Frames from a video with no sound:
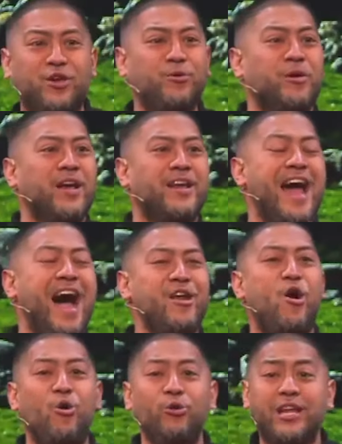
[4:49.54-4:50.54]
you not
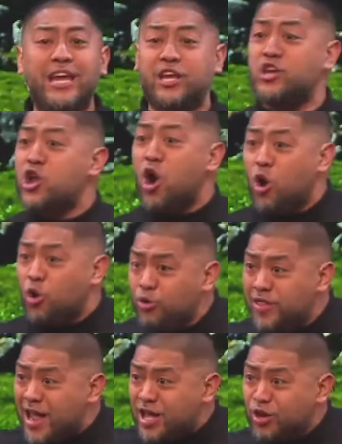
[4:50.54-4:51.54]
only
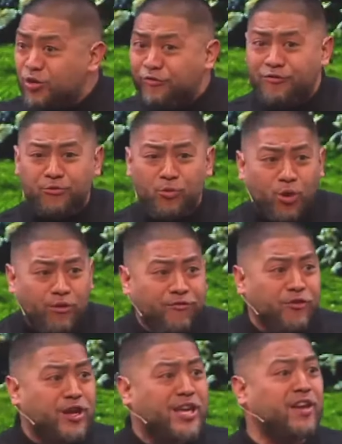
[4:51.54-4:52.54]
known that you were
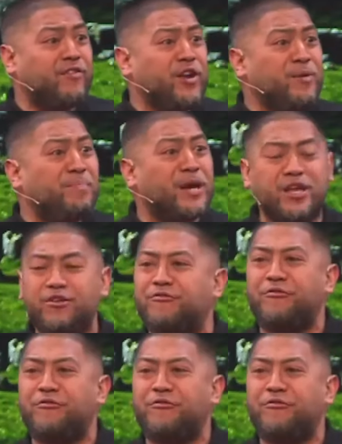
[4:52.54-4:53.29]
forgiven, but you